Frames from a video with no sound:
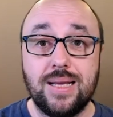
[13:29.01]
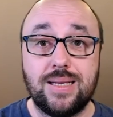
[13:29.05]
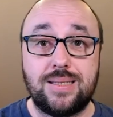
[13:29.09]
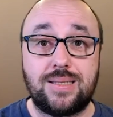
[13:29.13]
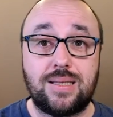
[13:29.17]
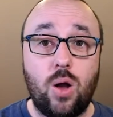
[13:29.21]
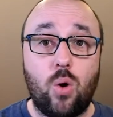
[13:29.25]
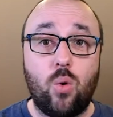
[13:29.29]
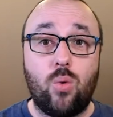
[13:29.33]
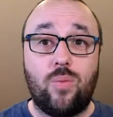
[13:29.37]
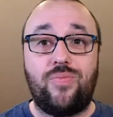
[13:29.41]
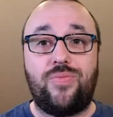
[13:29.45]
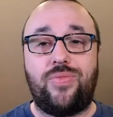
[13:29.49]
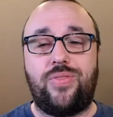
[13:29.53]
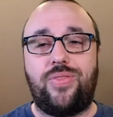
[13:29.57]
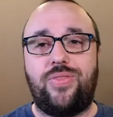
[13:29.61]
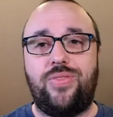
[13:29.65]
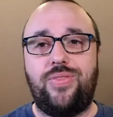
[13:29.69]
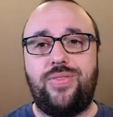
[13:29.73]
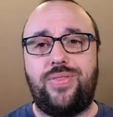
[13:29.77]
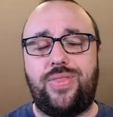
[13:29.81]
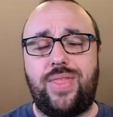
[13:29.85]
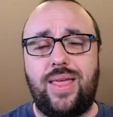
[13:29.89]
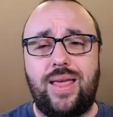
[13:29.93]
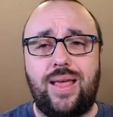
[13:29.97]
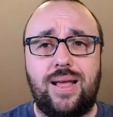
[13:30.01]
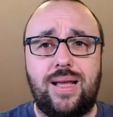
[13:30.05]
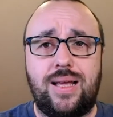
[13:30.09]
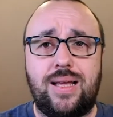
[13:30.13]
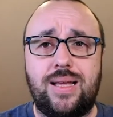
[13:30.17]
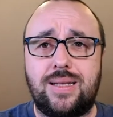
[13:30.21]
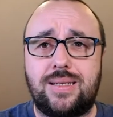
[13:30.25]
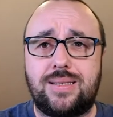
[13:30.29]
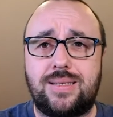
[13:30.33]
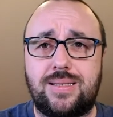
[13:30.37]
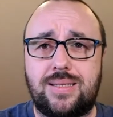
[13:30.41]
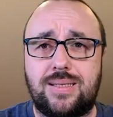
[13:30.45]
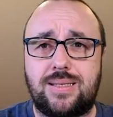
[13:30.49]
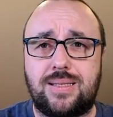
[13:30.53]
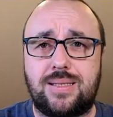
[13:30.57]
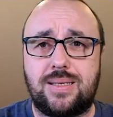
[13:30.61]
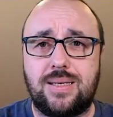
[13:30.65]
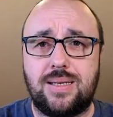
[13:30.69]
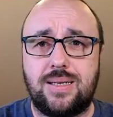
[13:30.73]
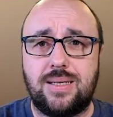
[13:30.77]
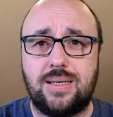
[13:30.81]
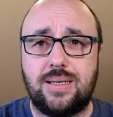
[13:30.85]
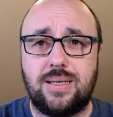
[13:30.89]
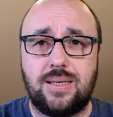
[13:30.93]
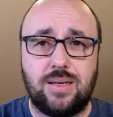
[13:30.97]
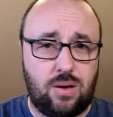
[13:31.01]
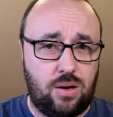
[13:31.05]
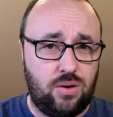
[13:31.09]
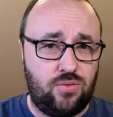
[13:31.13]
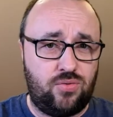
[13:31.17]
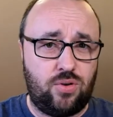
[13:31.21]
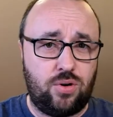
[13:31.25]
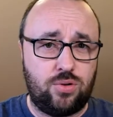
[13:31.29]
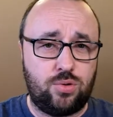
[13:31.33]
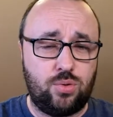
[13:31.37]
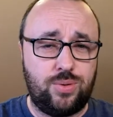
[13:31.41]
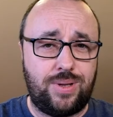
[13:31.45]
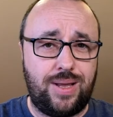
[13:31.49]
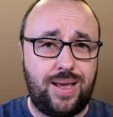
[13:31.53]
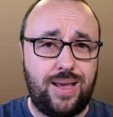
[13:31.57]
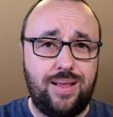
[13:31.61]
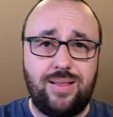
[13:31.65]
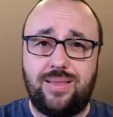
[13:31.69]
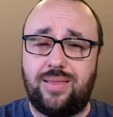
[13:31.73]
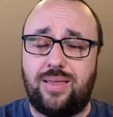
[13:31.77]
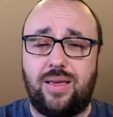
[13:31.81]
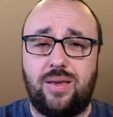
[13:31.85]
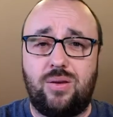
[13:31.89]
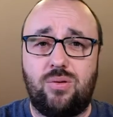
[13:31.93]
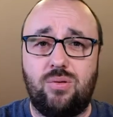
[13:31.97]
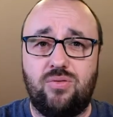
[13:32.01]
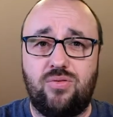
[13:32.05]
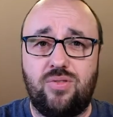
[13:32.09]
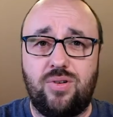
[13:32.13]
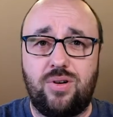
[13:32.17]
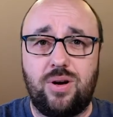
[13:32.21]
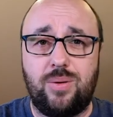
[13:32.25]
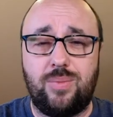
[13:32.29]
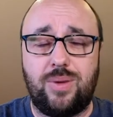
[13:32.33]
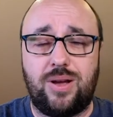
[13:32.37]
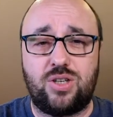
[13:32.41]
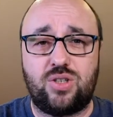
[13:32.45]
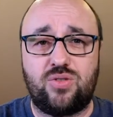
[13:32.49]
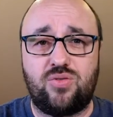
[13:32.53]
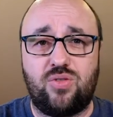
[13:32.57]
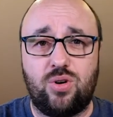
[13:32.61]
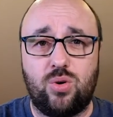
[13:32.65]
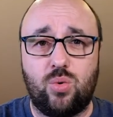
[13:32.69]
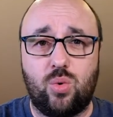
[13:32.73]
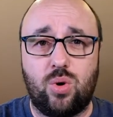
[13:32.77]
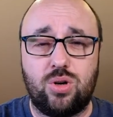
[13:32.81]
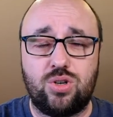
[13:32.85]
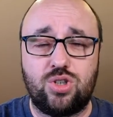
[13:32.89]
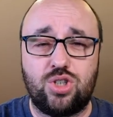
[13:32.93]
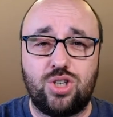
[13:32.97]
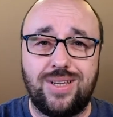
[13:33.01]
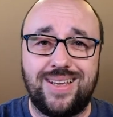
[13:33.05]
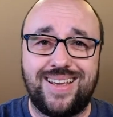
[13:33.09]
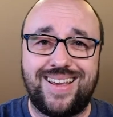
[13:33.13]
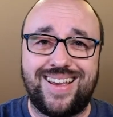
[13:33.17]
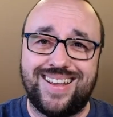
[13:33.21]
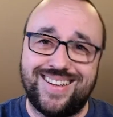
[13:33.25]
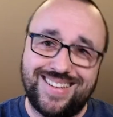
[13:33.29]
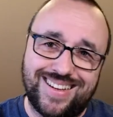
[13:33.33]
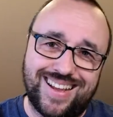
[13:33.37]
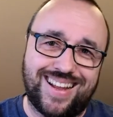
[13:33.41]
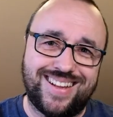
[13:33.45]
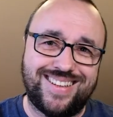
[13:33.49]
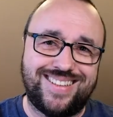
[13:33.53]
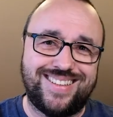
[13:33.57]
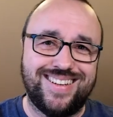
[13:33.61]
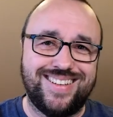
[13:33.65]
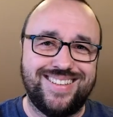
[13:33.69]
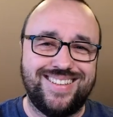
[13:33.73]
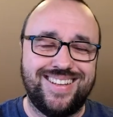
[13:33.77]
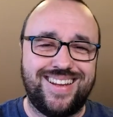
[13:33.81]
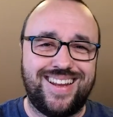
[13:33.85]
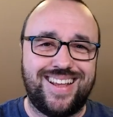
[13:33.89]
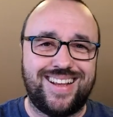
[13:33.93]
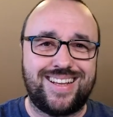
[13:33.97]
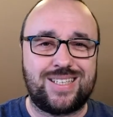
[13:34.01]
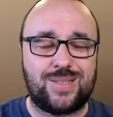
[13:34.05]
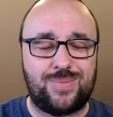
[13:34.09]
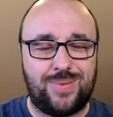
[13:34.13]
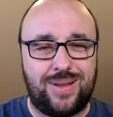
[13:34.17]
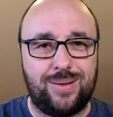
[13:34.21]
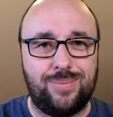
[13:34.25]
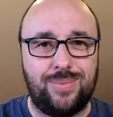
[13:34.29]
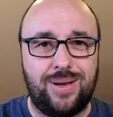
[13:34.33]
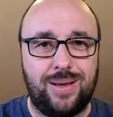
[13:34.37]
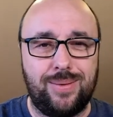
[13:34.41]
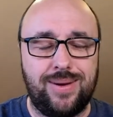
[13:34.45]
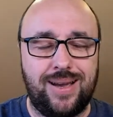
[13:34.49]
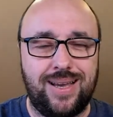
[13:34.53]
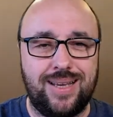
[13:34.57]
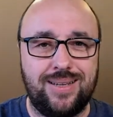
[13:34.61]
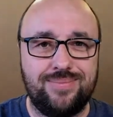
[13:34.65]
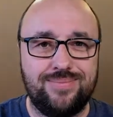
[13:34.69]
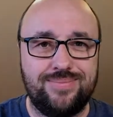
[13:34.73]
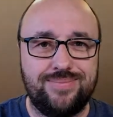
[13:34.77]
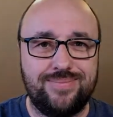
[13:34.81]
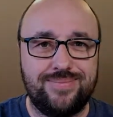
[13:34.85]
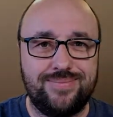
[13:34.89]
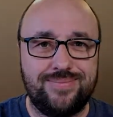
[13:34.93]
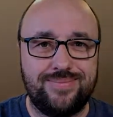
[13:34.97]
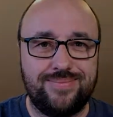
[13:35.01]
So that's all for today. Thank you very much for watching, and until the next one. Bye bye.